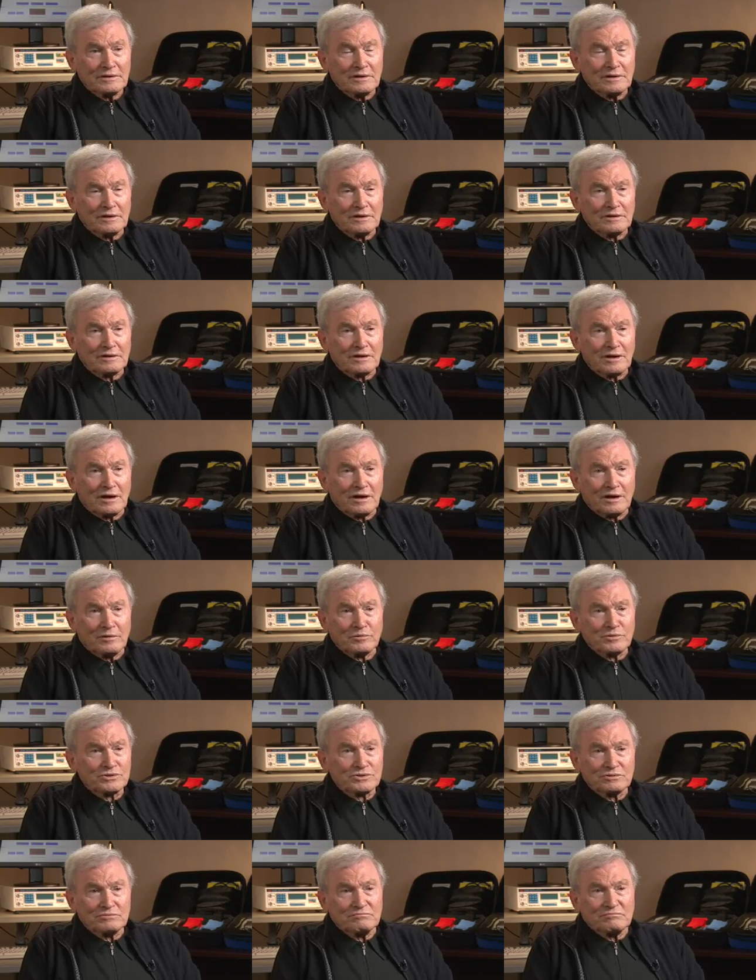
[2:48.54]
and I
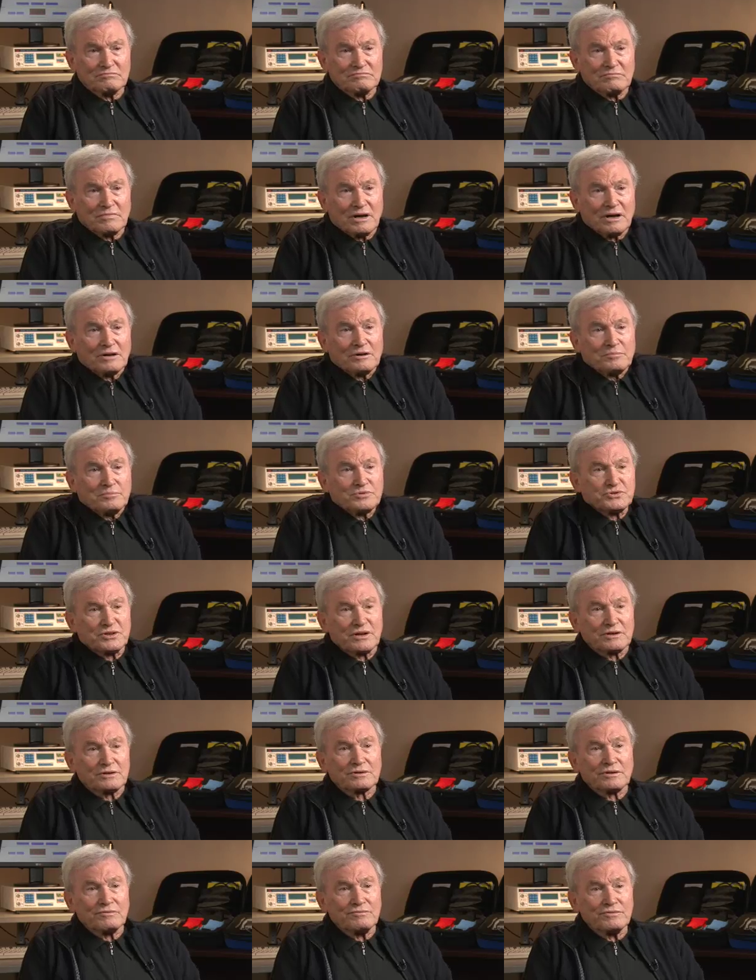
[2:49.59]
was
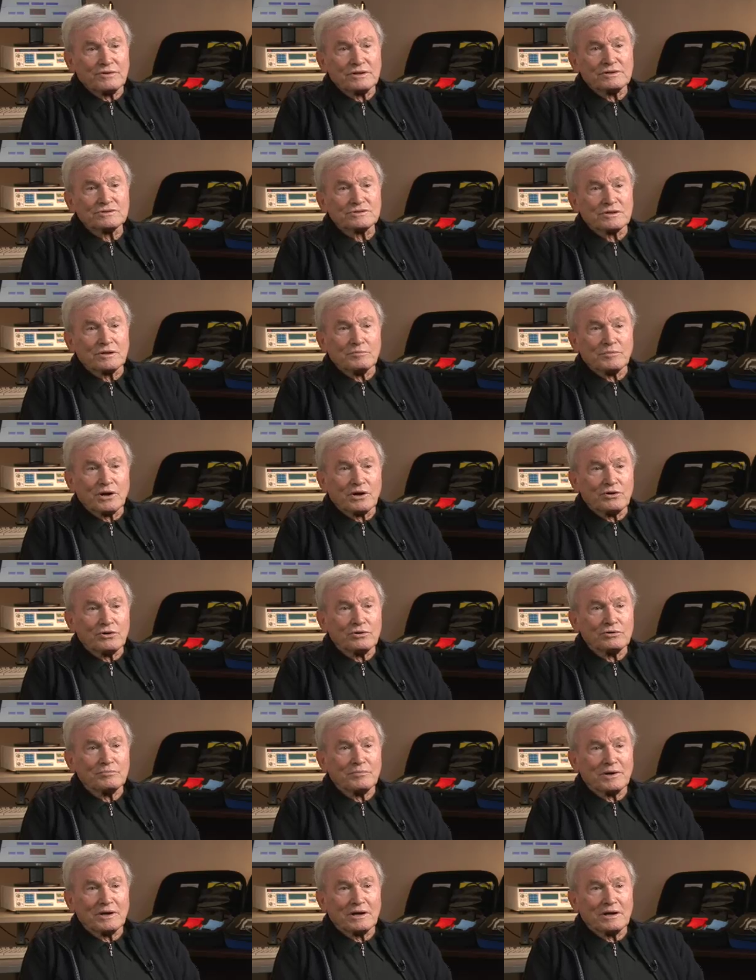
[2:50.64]
100% convinced in my
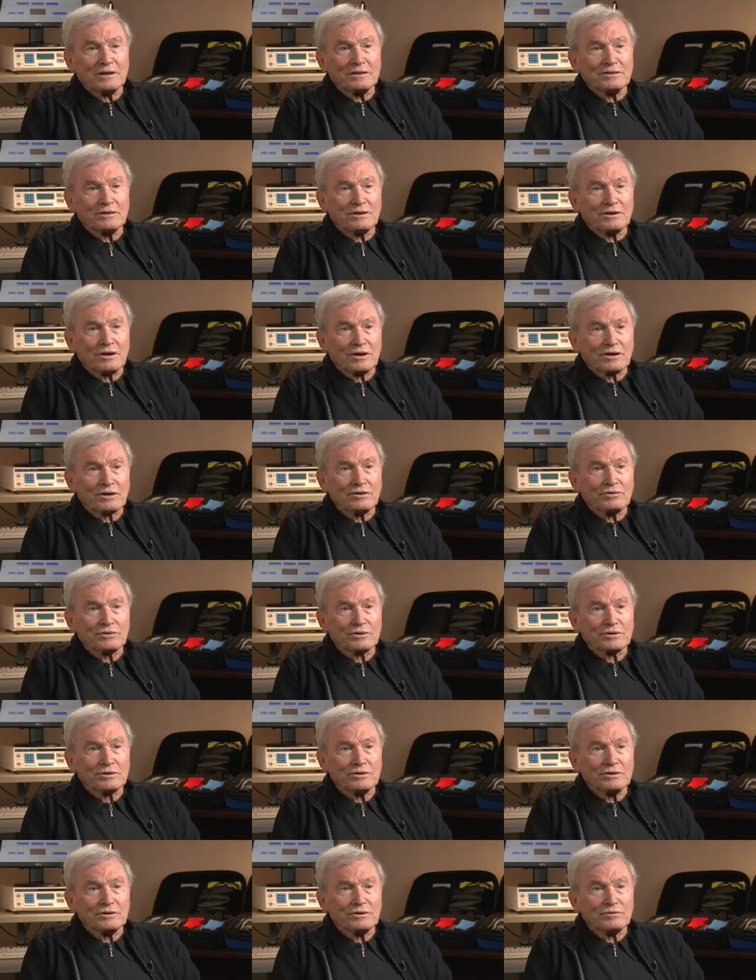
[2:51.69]
own mind that I could
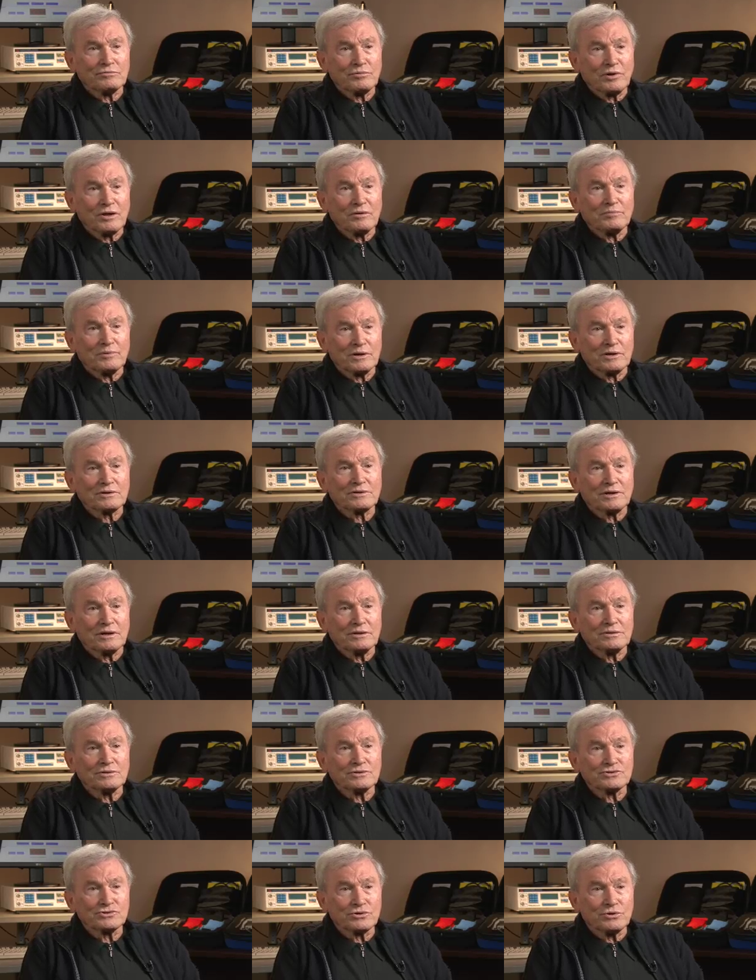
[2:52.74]
uh,
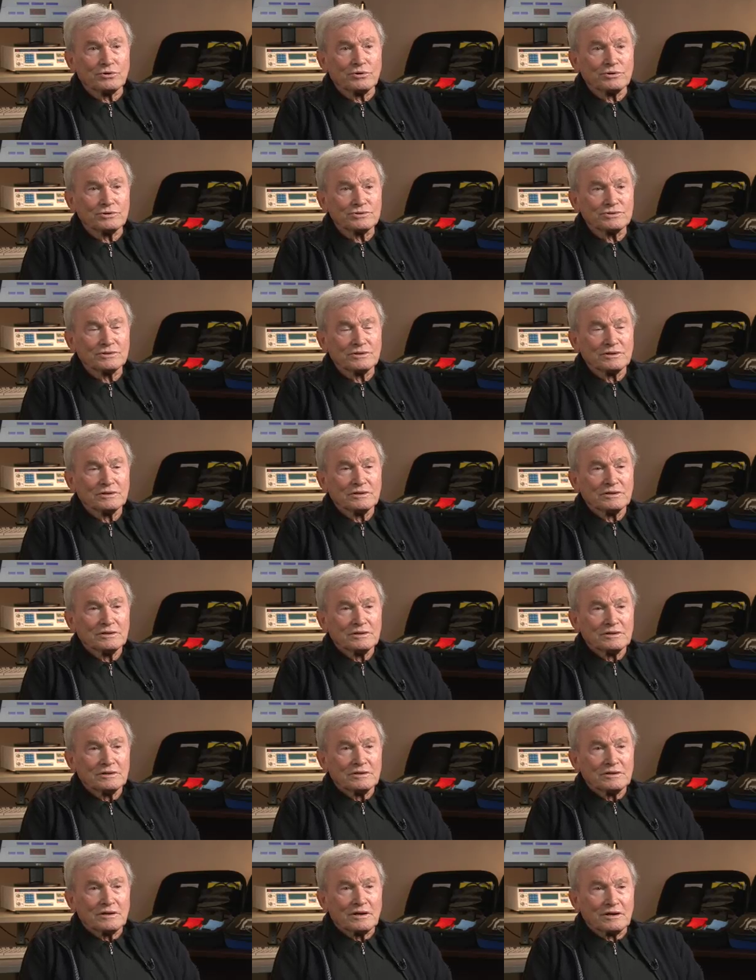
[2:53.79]
rehabilitate this horse
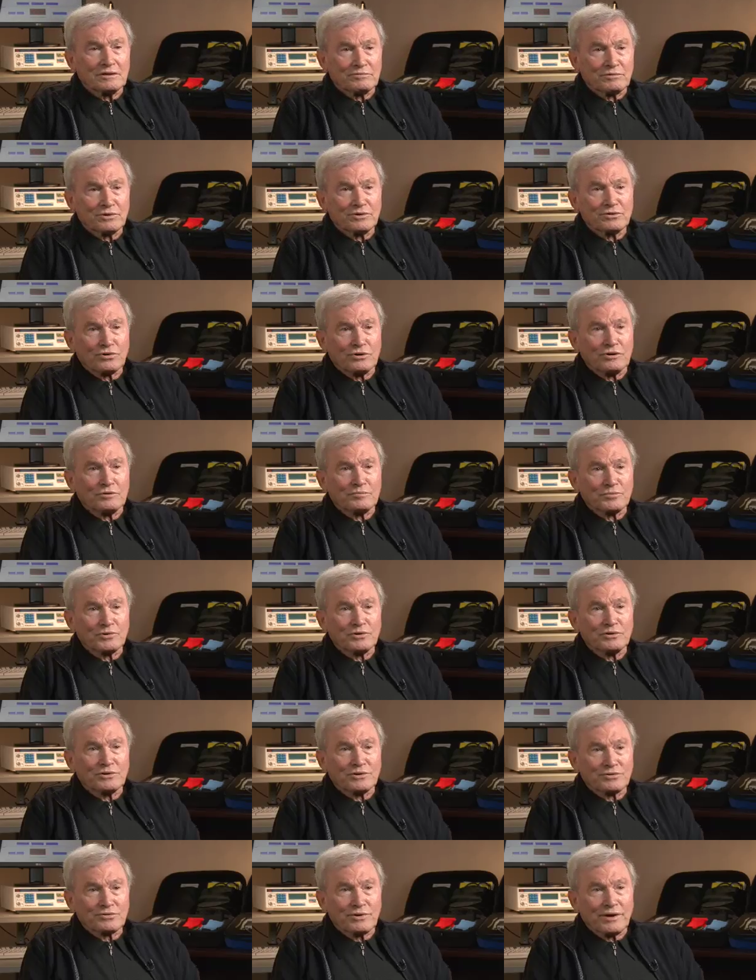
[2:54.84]
and return him to
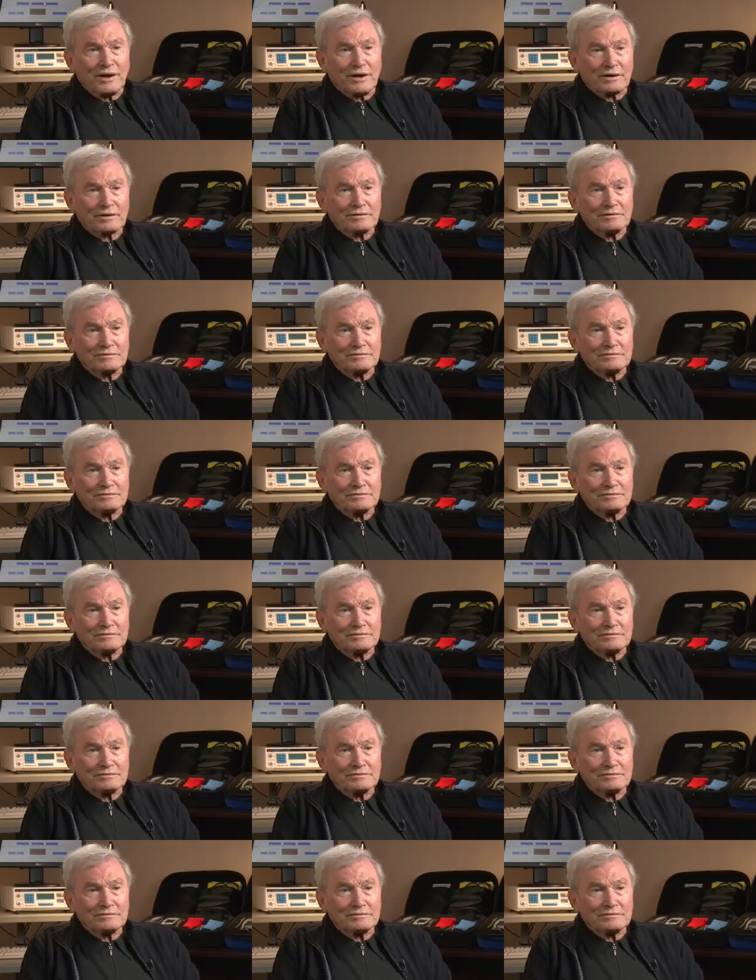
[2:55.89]
the track.